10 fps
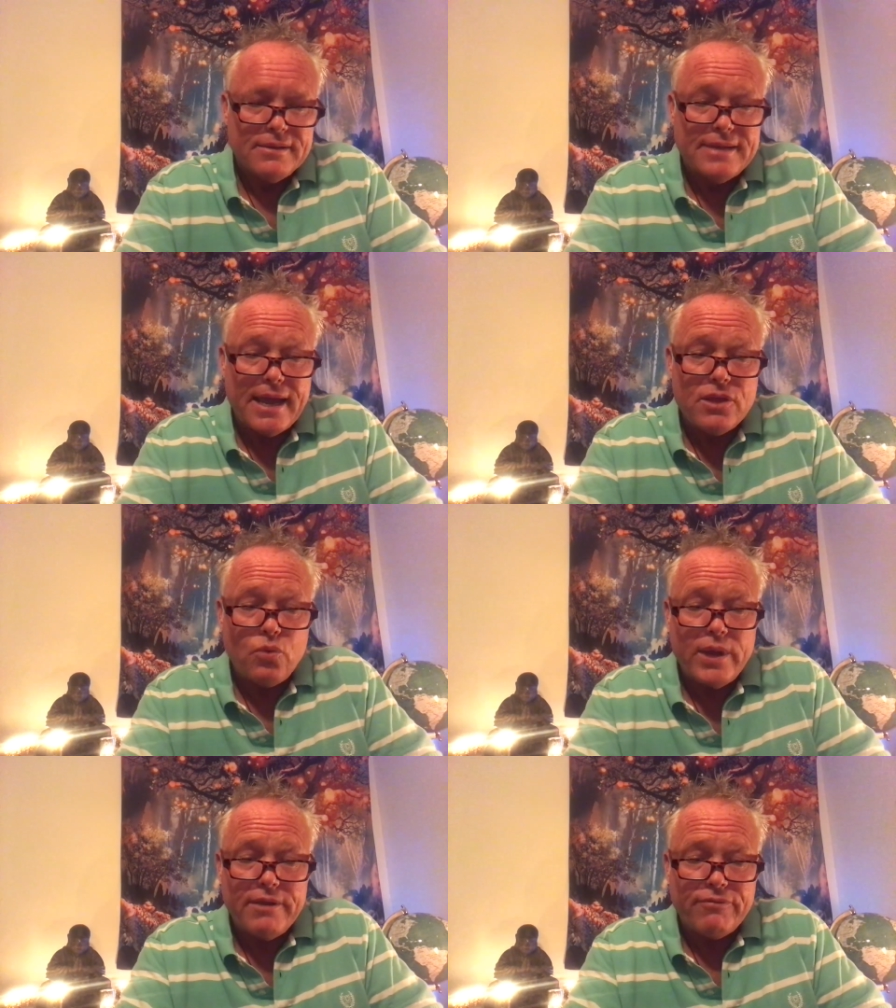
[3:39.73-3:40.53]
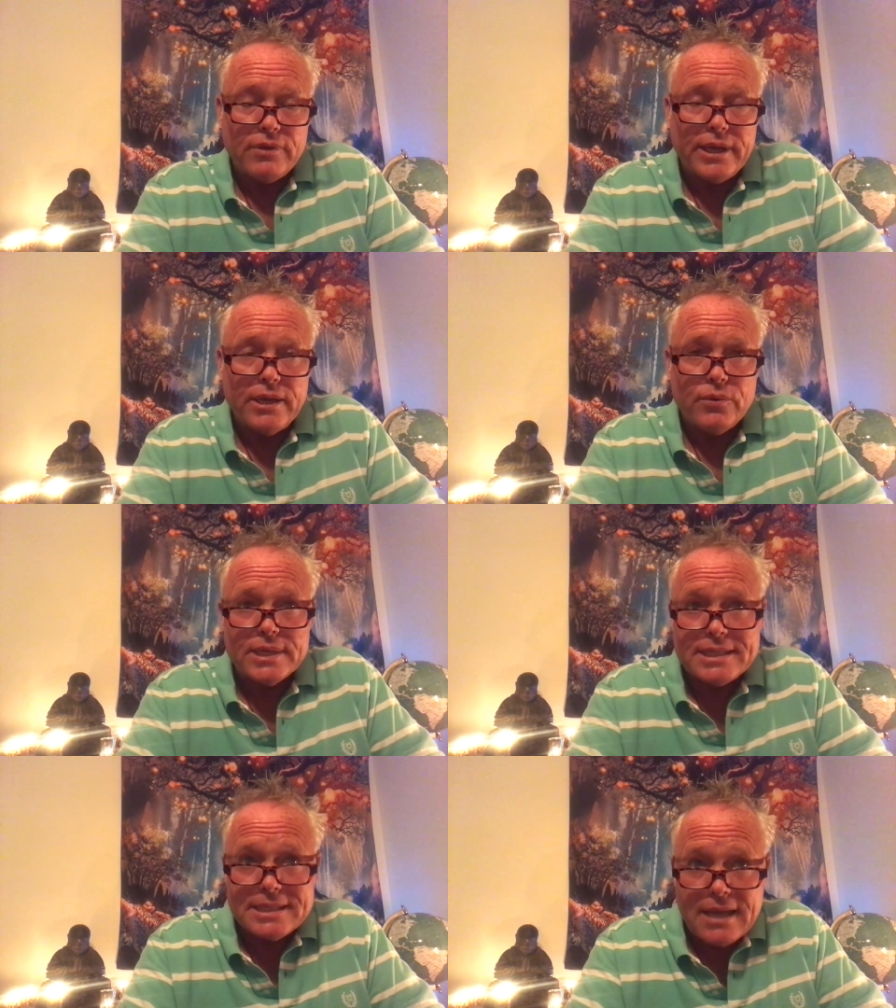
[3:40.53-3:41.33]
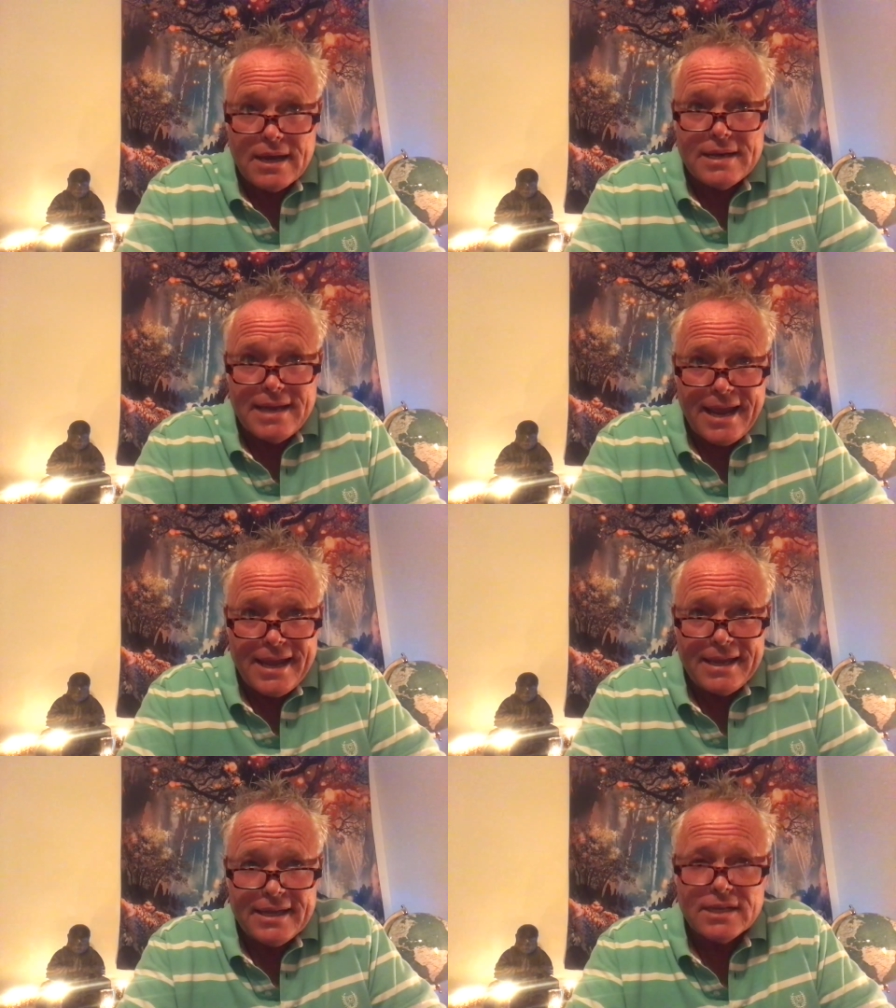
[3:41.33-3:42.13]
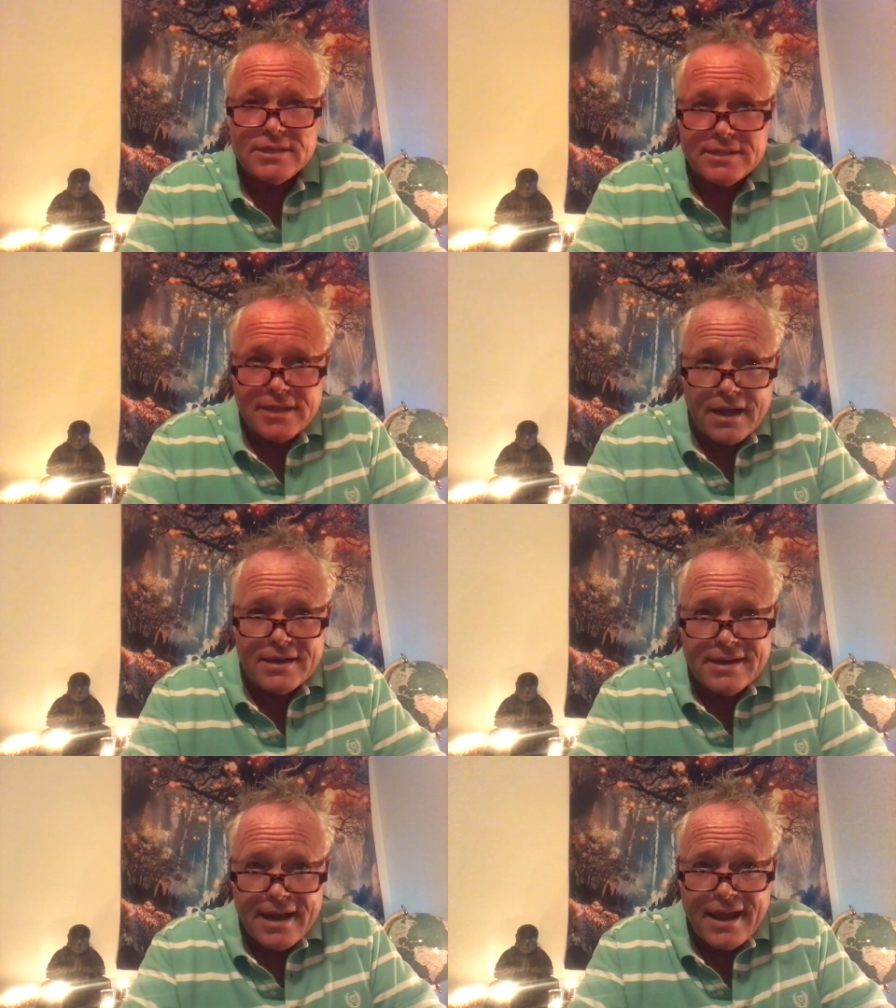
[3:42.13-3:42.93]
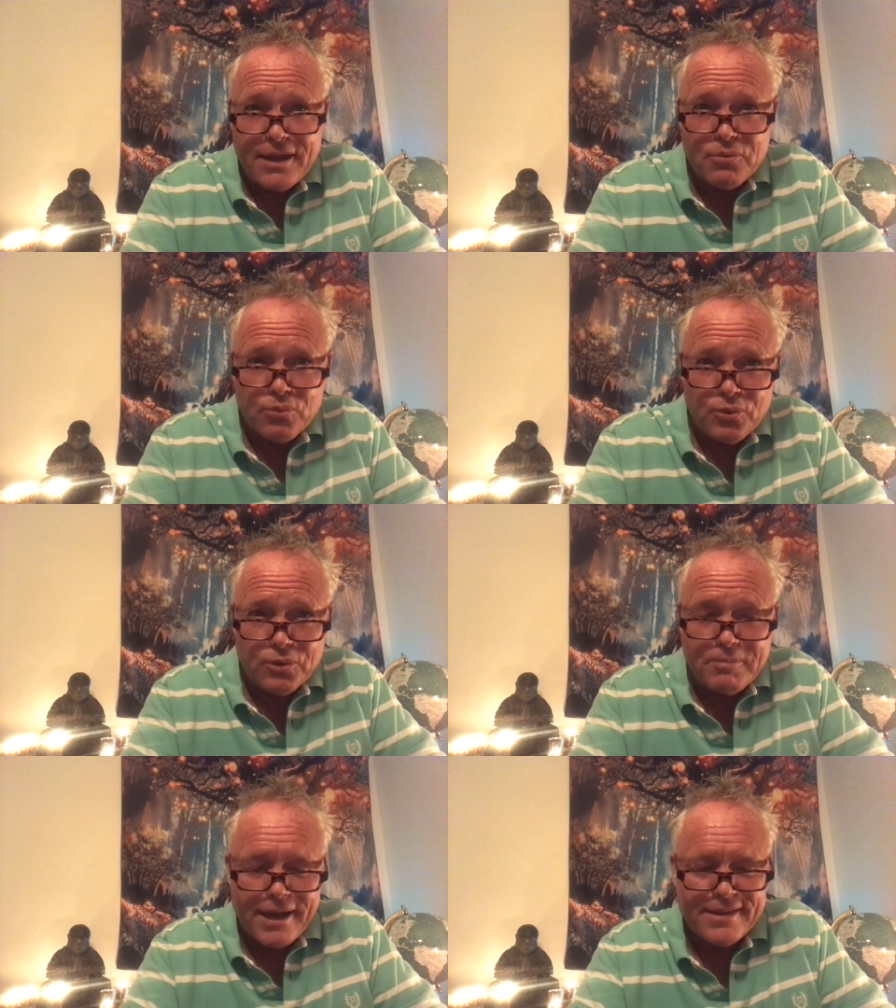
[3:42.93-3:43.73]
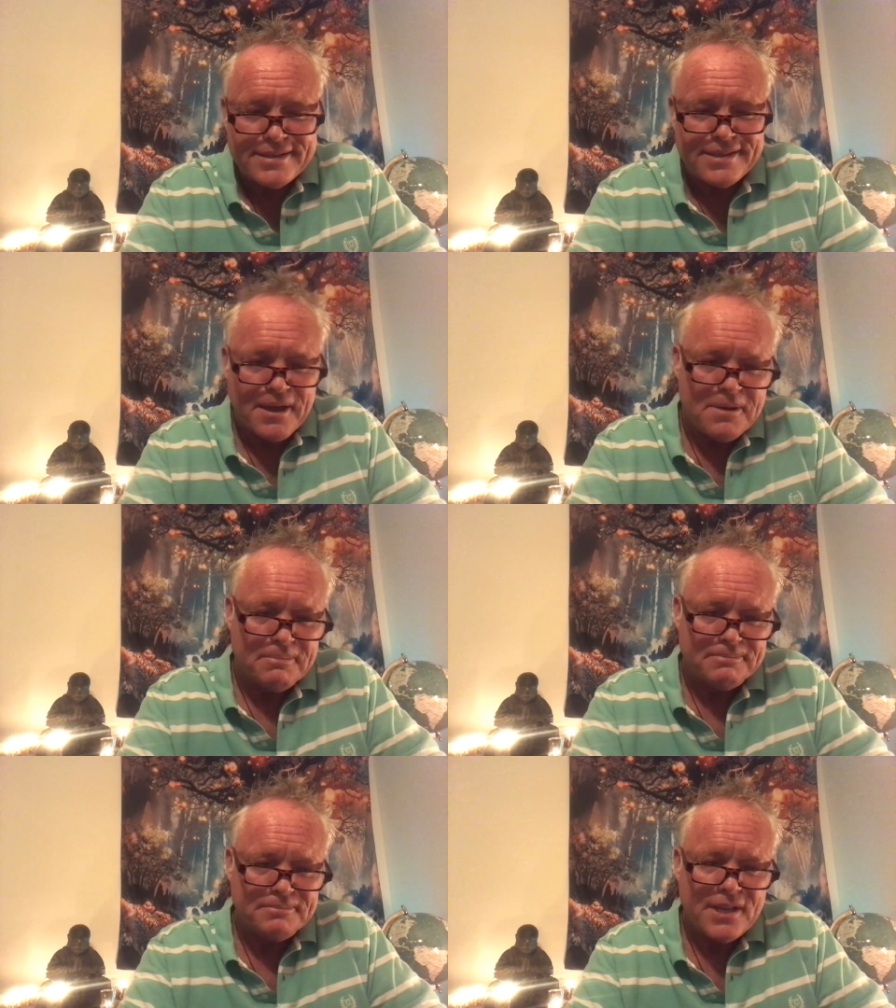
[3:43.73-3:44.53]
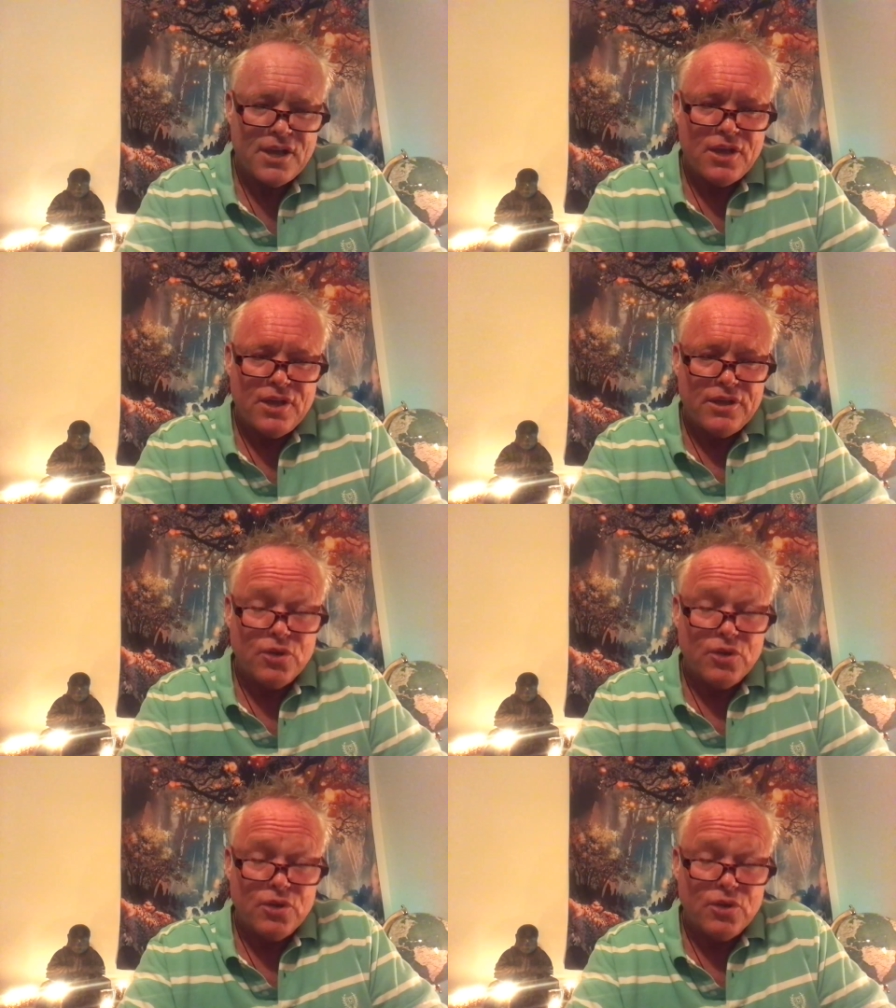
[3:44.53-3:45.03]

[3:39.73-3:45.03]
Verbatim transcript: Day of the week for Leo is Sunday, Sunday, ruled by the sun.